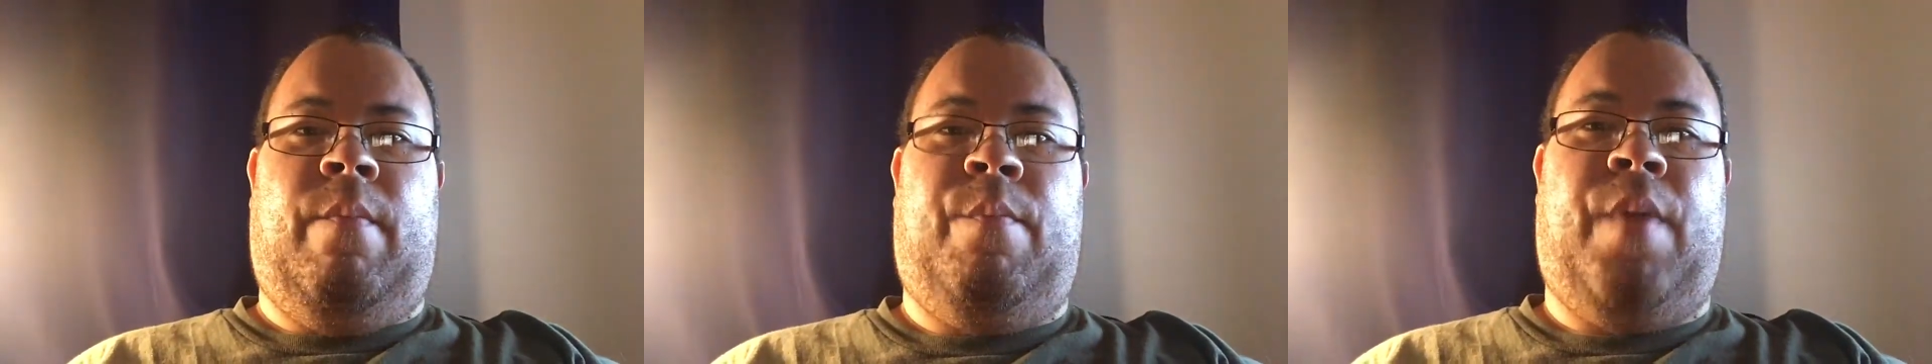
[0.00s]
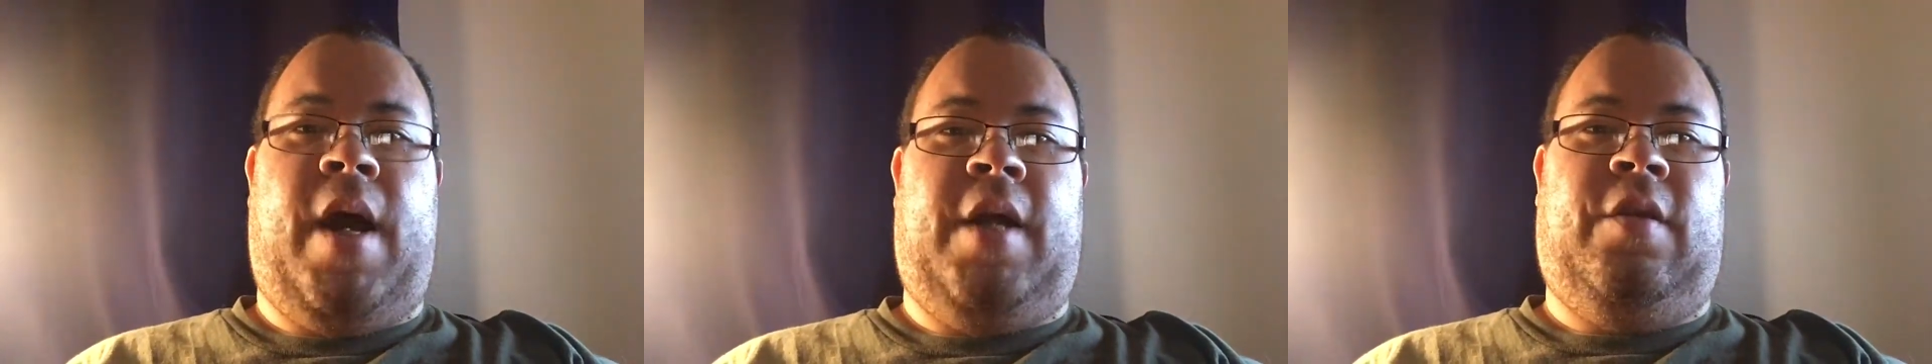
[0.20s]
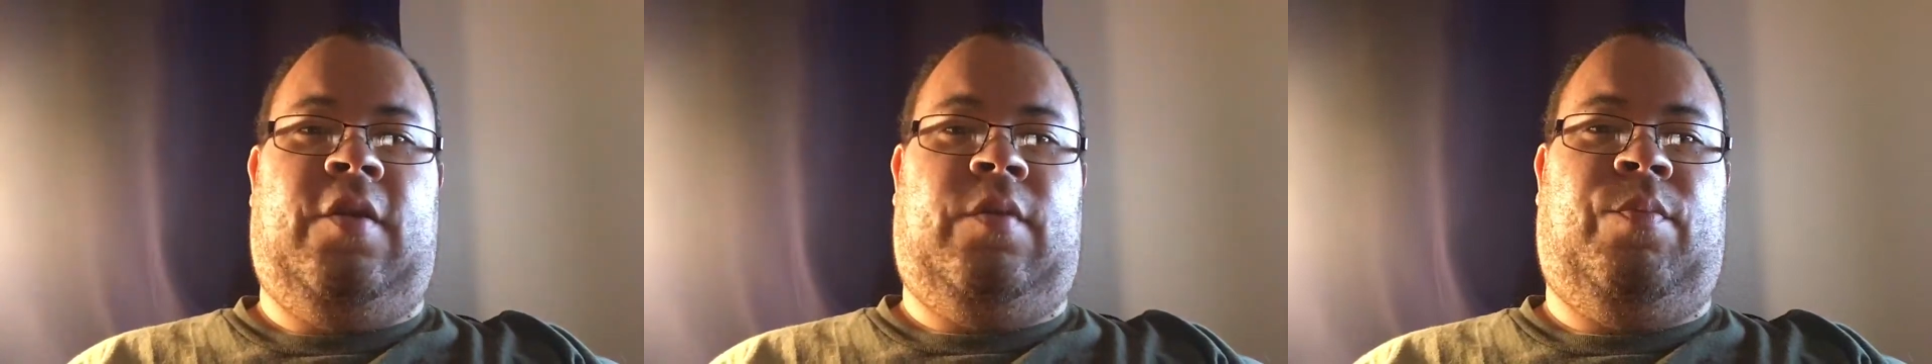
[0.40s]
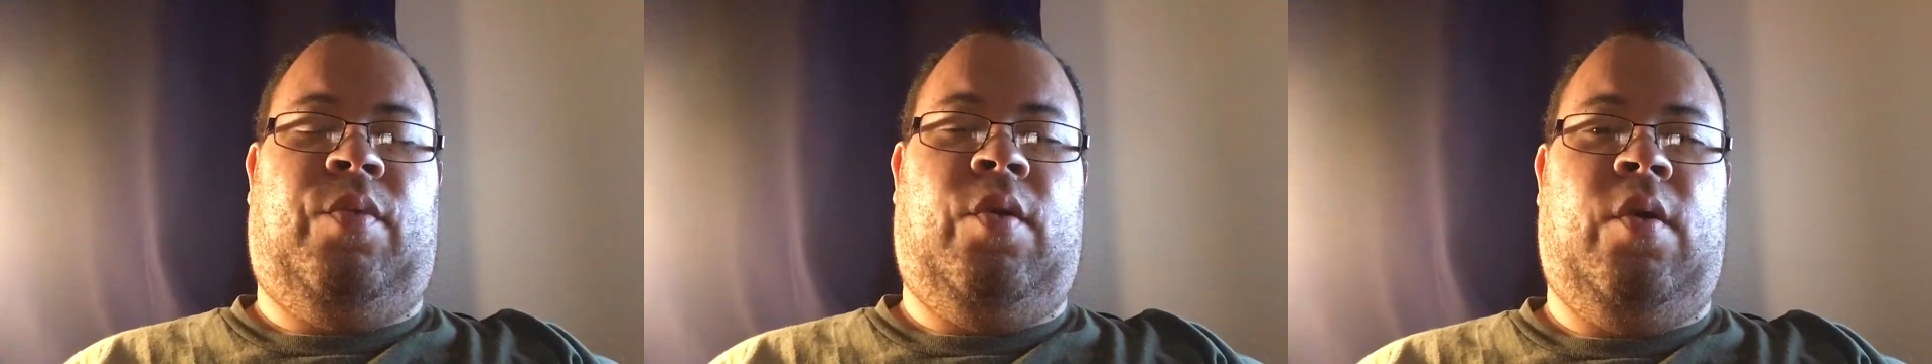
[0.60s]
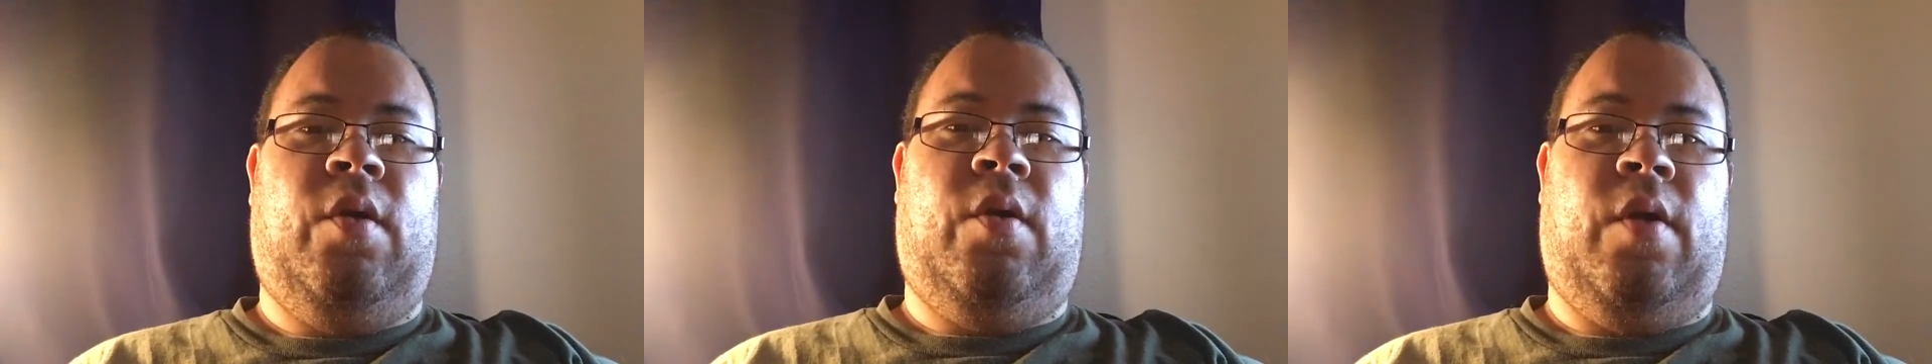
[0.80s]
buy this
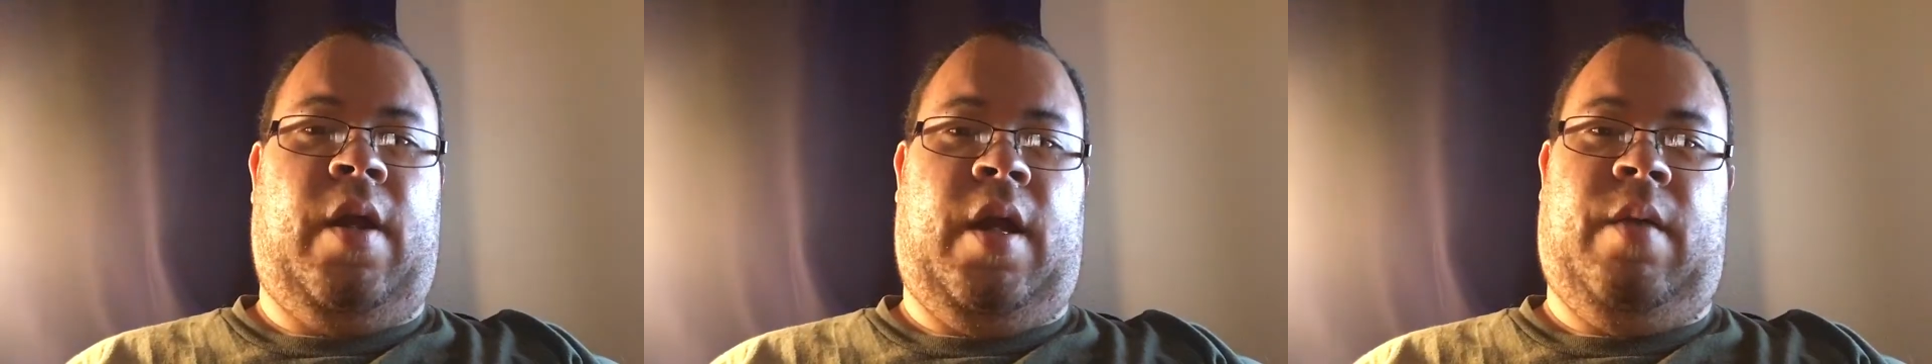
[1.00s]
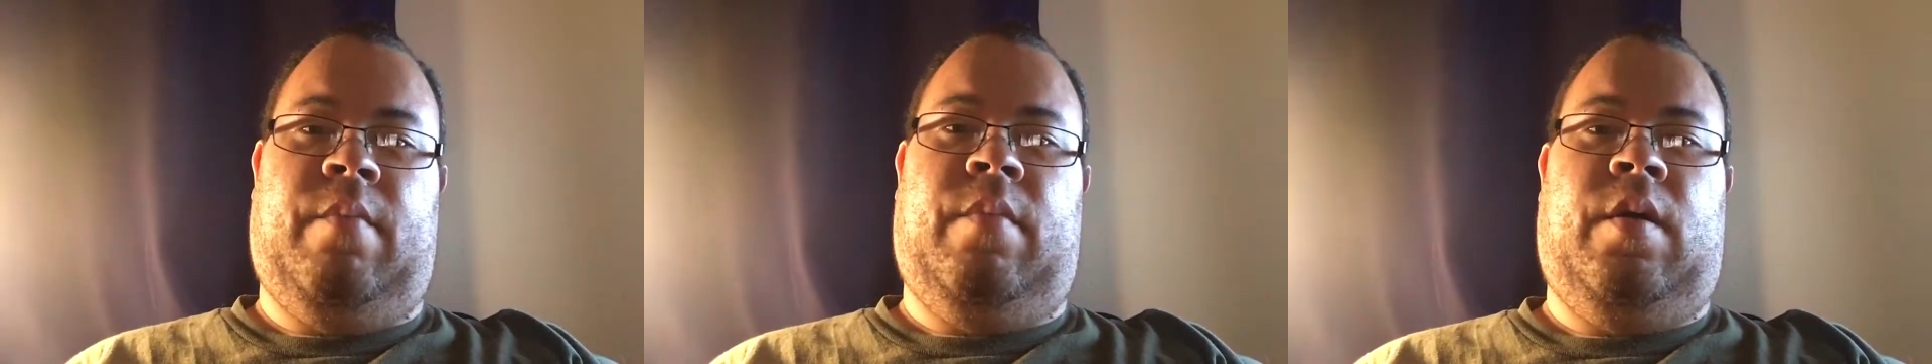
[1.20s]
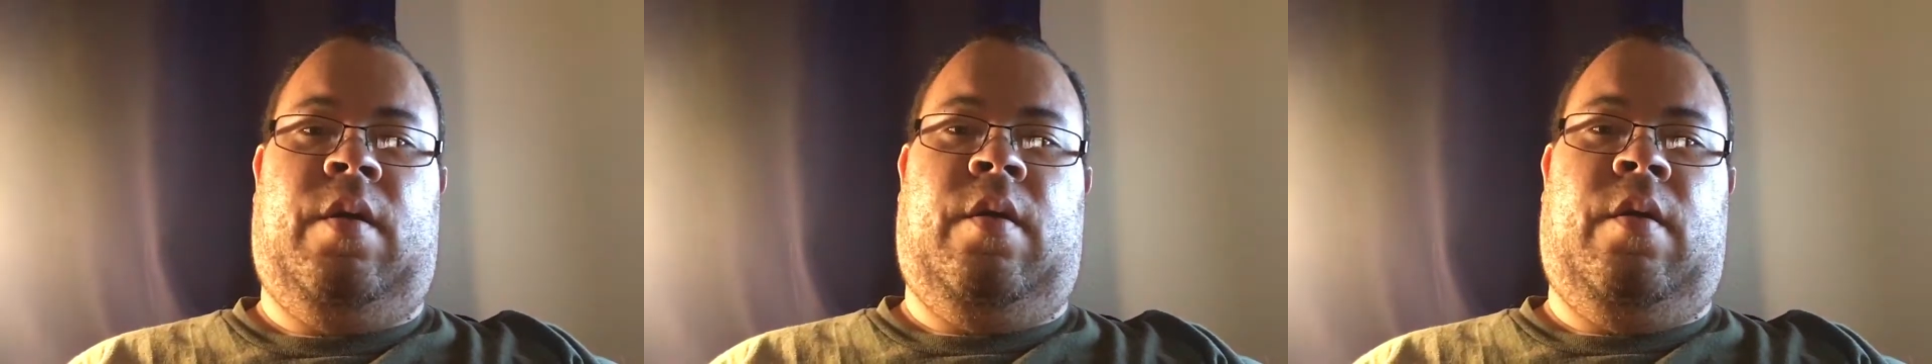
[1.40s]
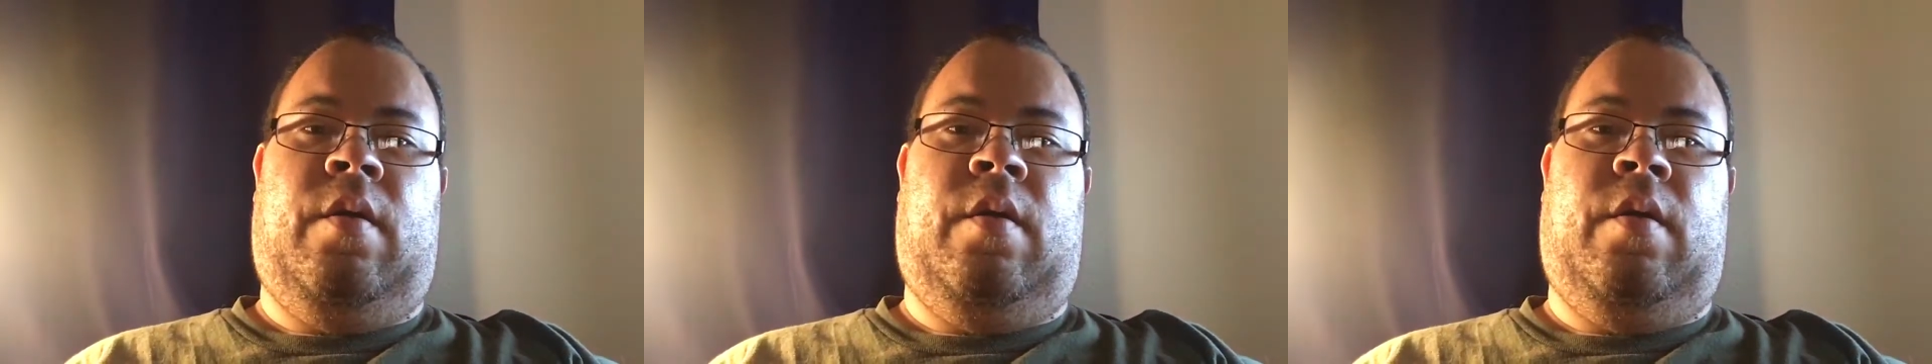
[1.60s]
program